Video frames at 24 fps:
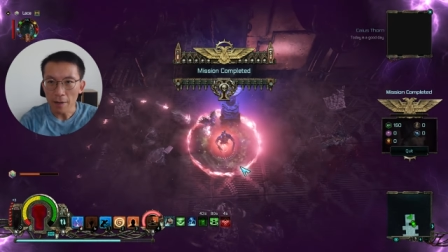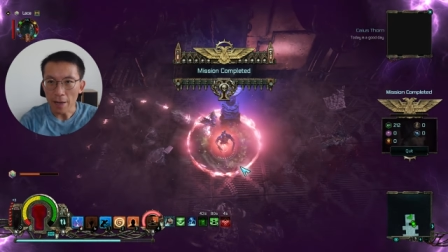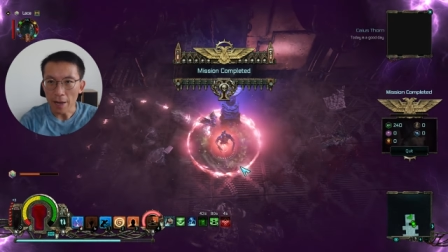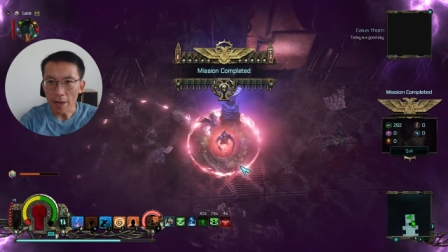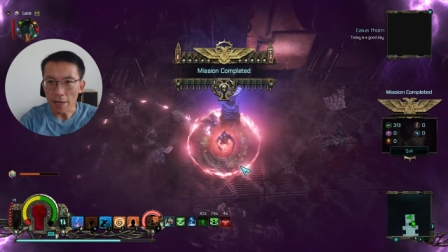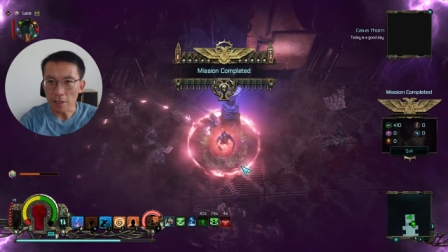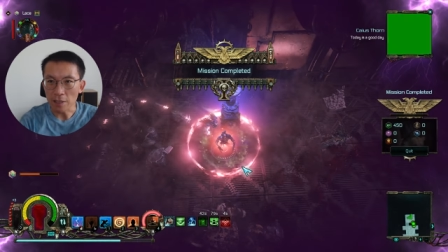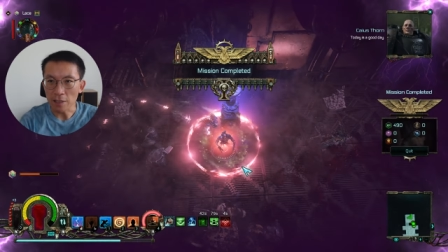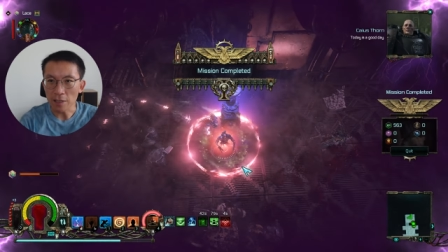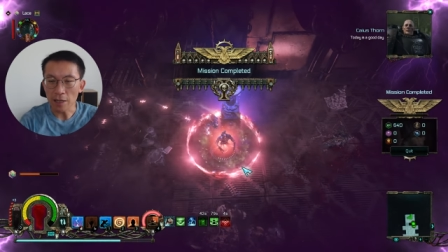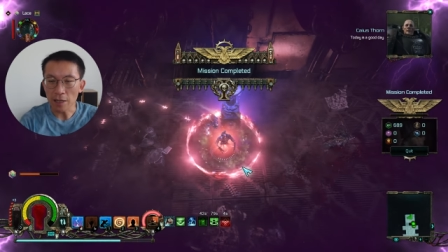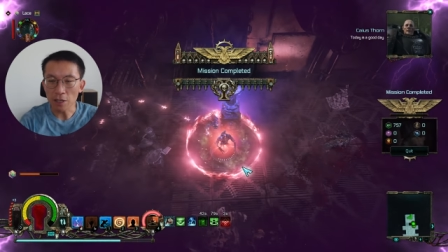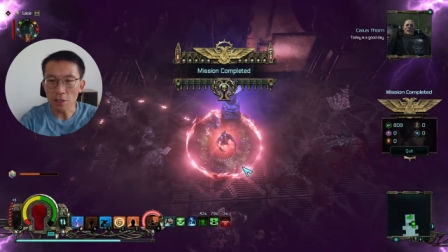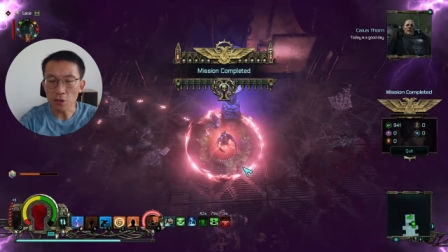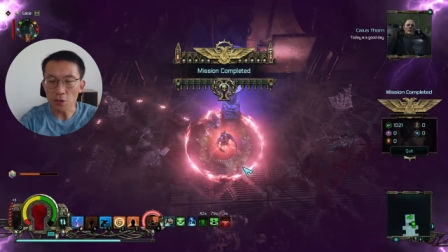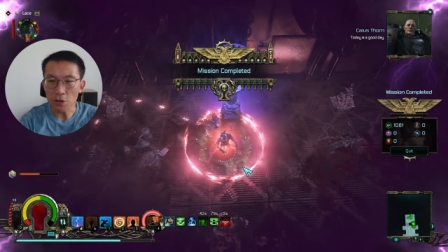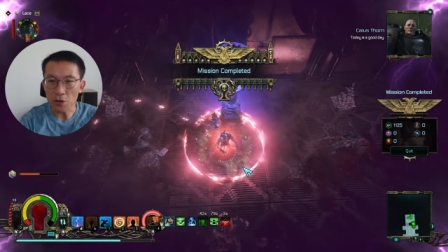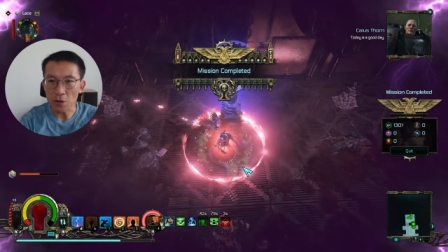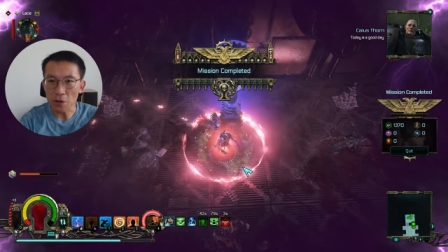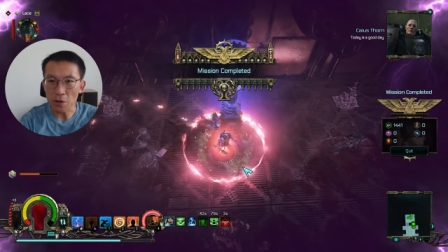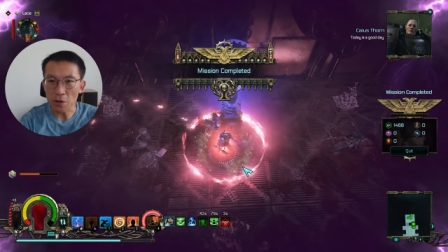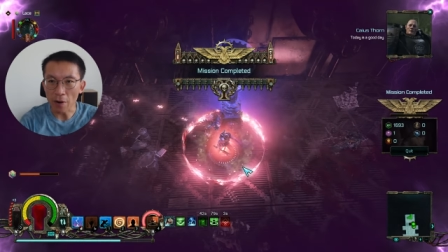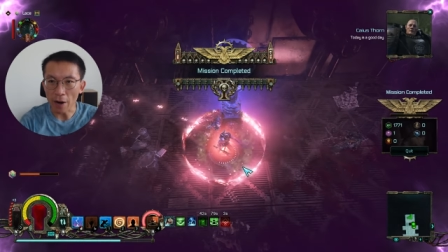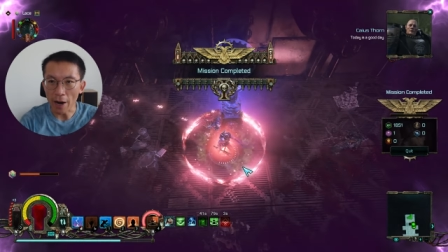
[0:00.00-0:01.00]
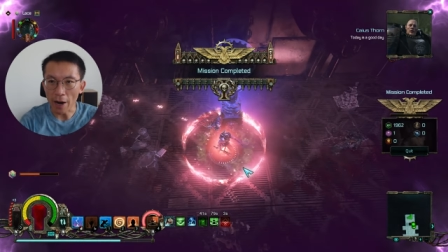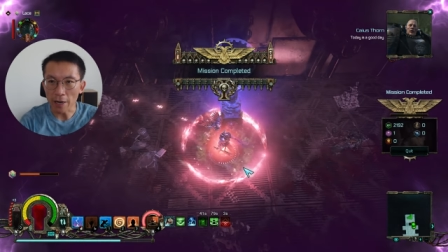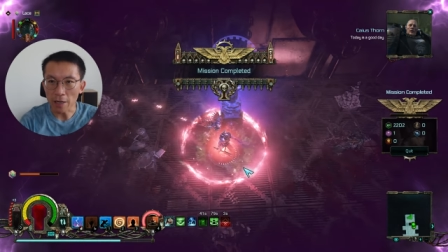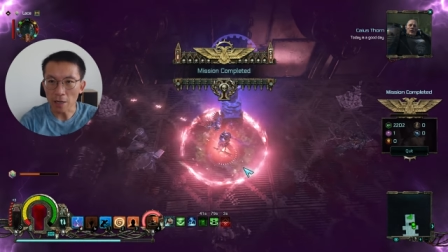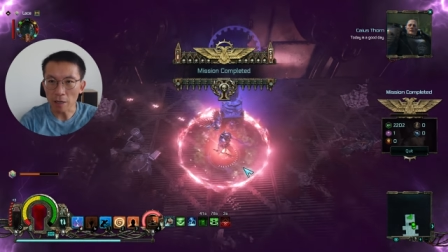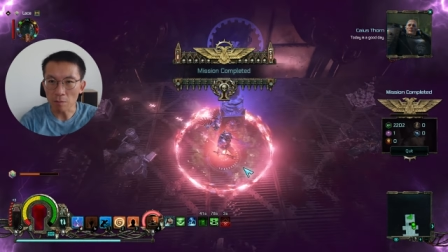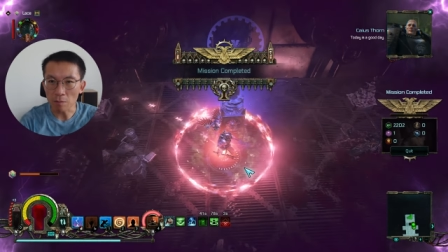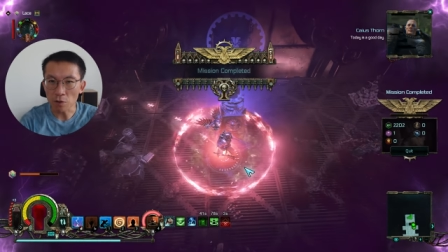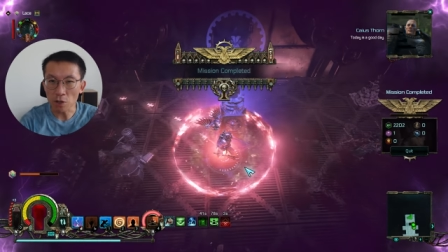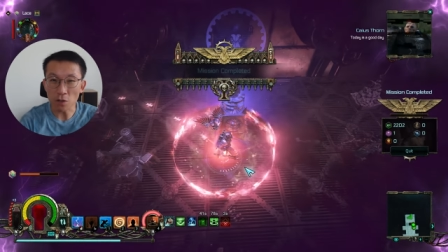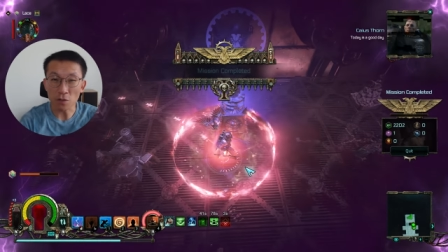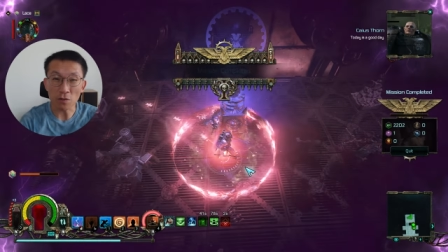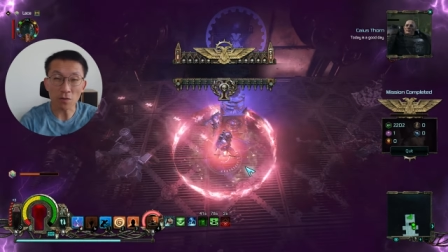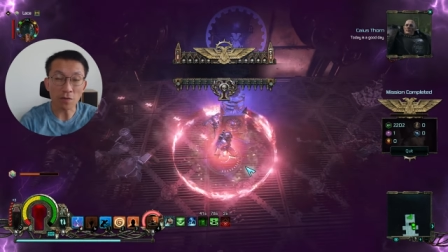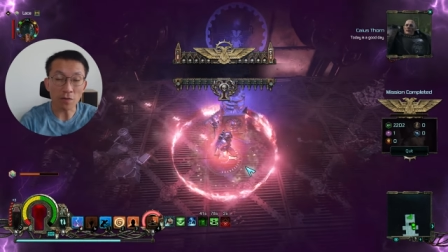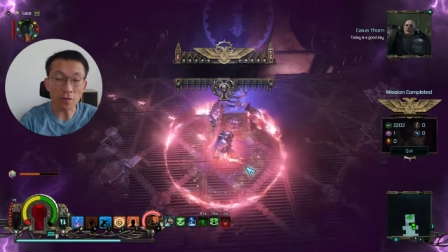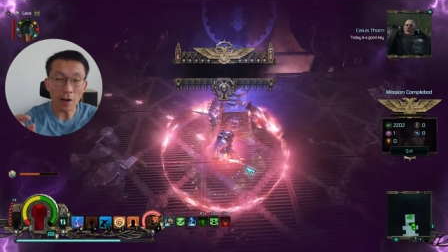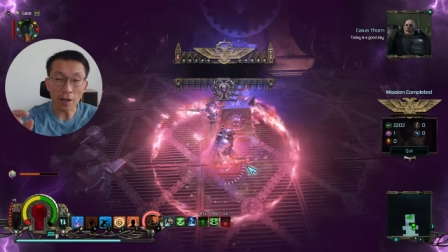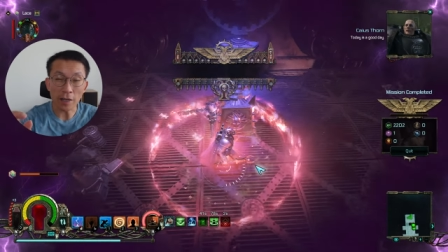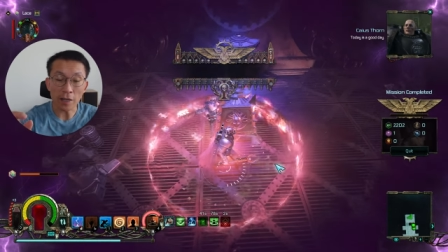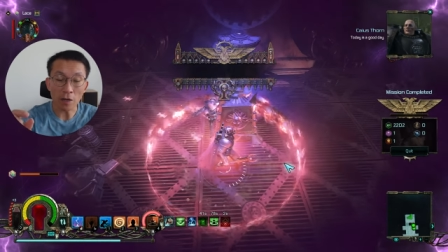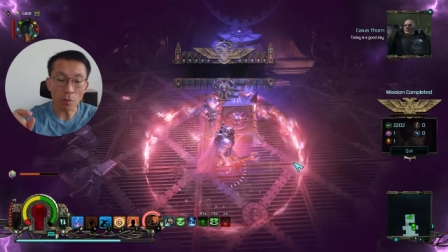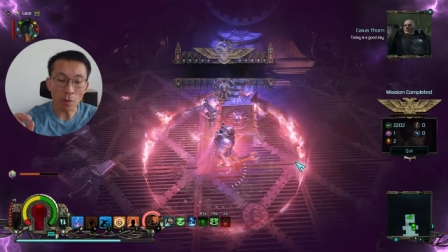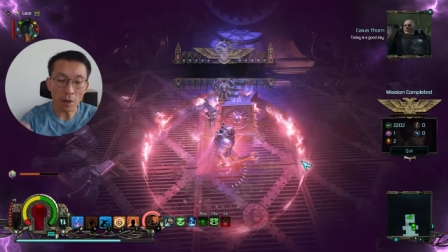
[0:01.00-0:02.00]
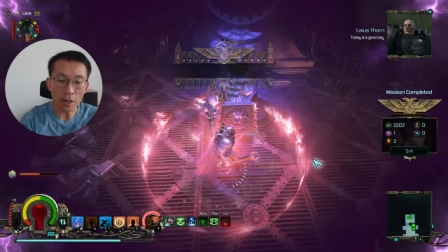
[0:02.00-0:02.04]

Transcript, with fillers: ancestral item just to find that